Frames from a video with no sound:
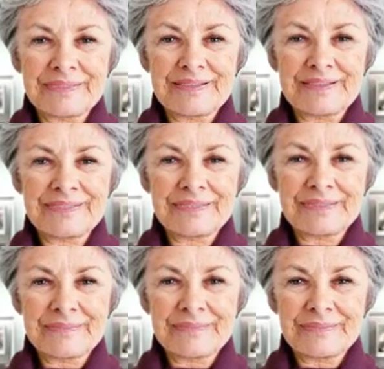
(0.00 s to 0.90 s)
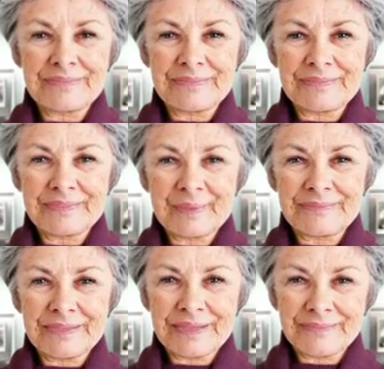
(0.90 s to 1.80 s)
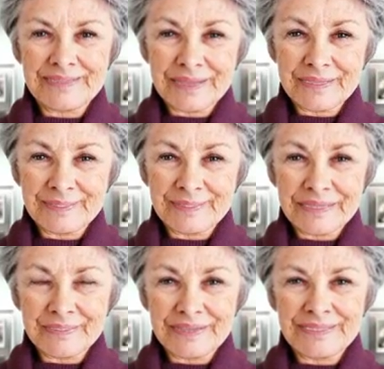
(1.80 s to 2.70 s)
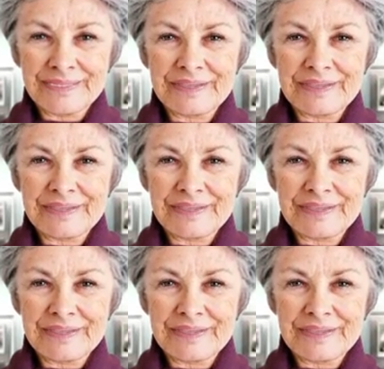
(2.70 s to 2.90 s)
6. Your baby has a regular